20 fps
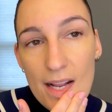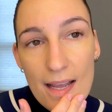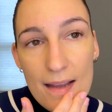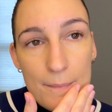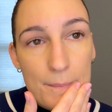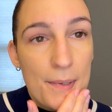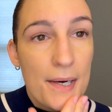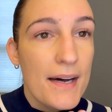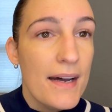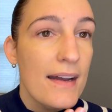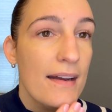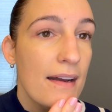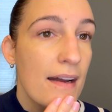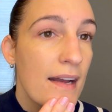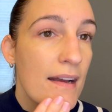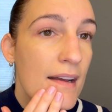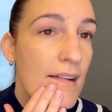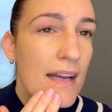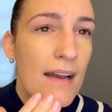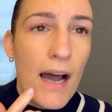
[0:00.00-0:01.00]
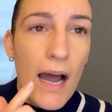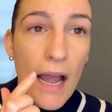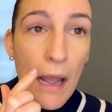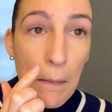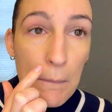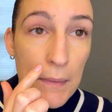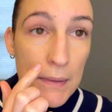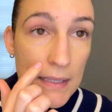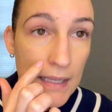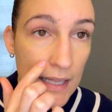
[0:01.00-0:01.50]
But I have
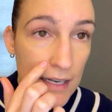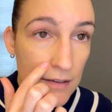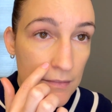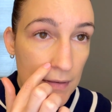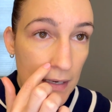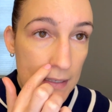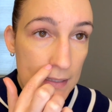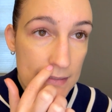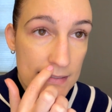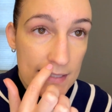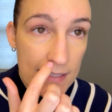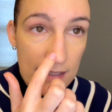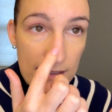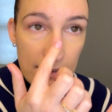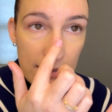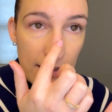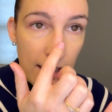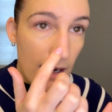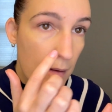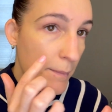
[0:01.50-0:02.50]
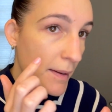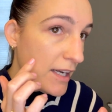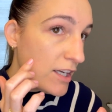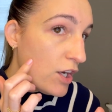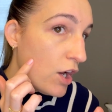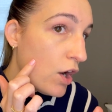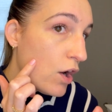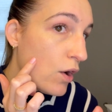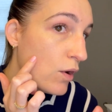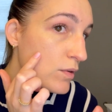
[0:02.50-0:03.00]
a lot of redness here on my
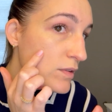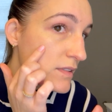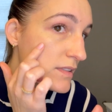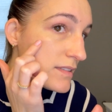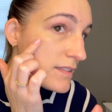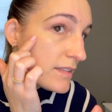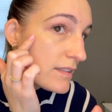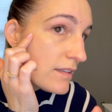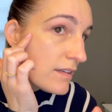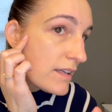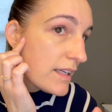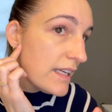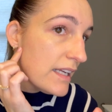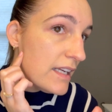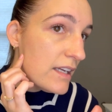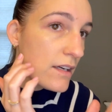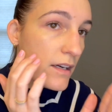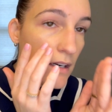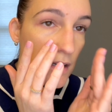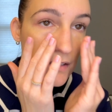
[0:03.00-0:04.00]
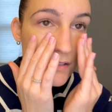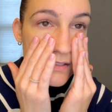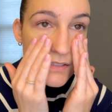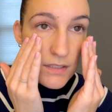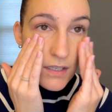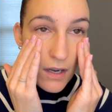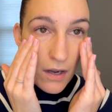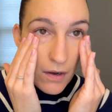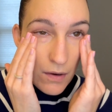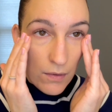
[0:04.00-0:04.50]
nose, here,
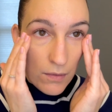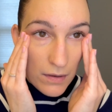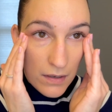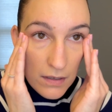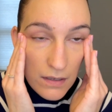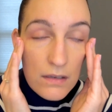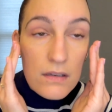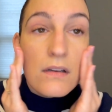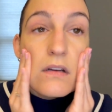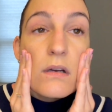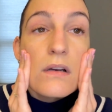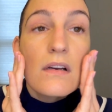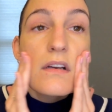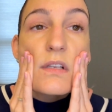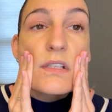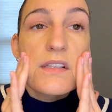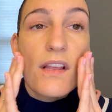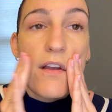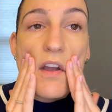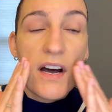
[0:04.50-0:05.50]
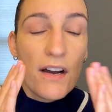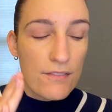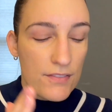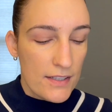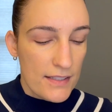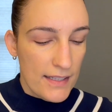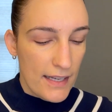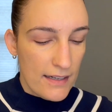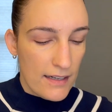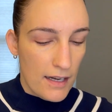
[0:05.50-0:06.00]
so it's covering
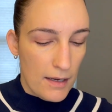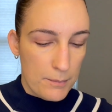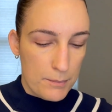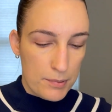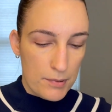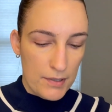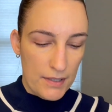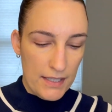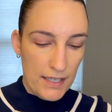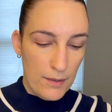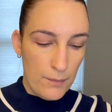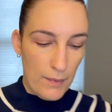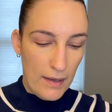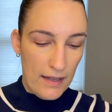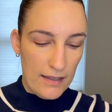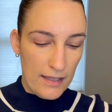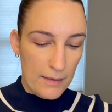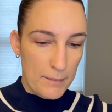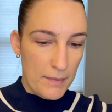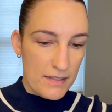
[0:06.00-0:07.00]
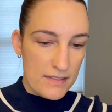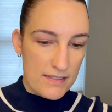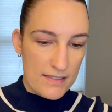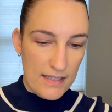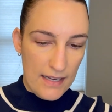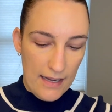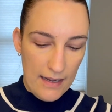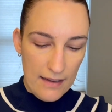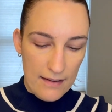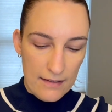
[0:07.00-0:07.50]
that up pretty well, I must
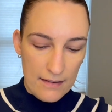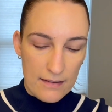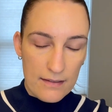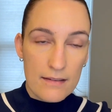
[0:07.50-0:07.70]
say.